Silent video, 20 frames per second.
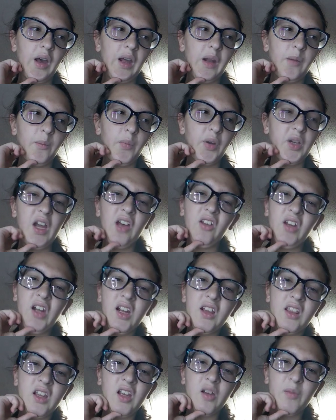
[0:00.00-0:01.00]
But now that I
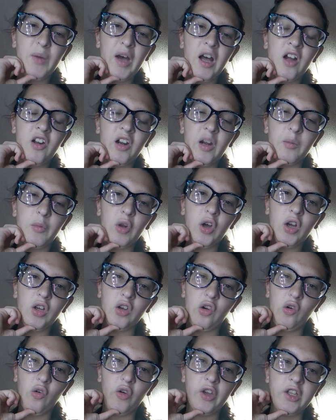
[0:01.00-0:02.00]
think about it, I'm
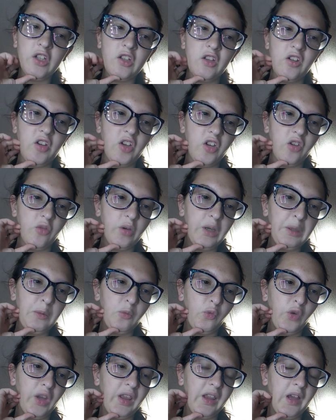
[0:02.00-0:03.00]
not going to do it
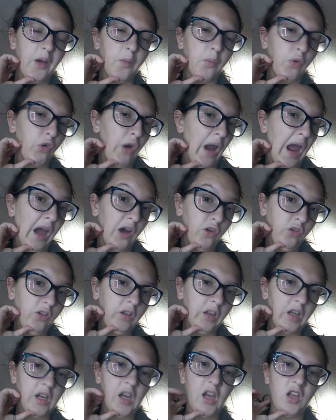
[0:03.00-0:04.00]
with a brown
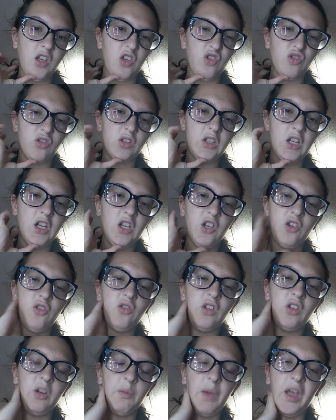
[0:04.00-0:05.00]
like I usually do
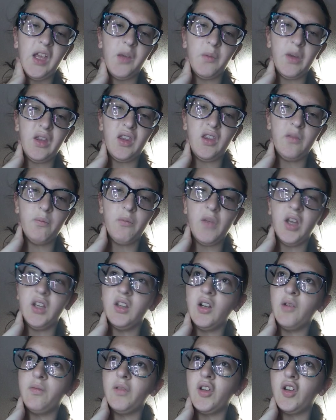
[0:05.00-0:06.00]
to make
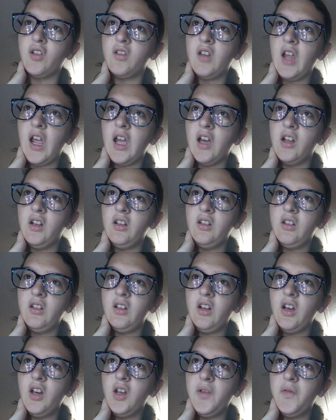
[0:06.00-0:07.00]
myself look tan and
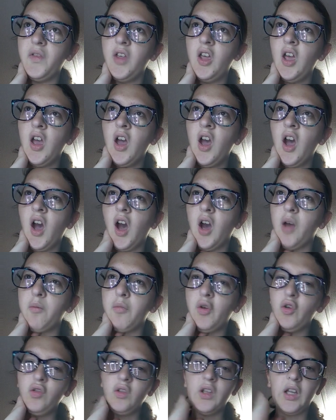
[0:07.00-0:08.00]
stuff. I'm
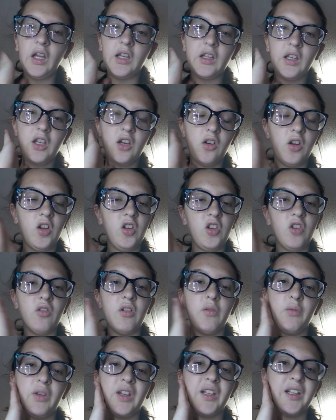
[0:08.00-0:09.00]
most likely going to do it
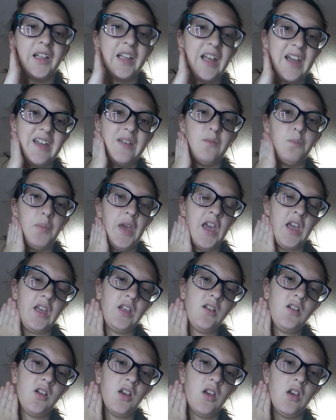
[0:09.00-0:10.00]
with a light
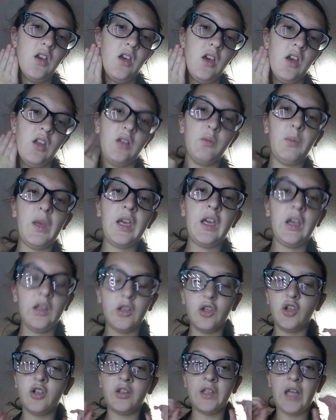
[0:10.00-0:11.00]
pink to make it
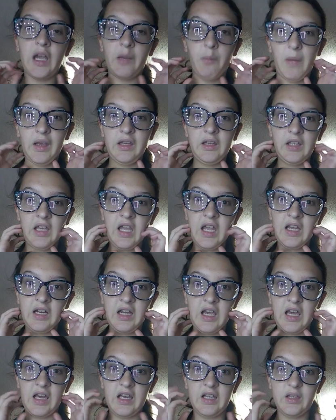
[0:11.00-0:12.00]
look like my skin
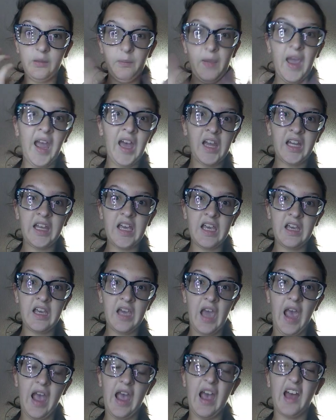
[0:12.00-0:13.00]
is paling
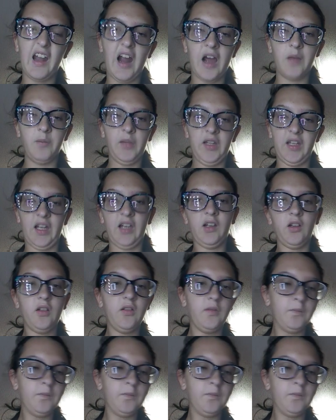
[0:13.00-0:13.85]
and I'm sick.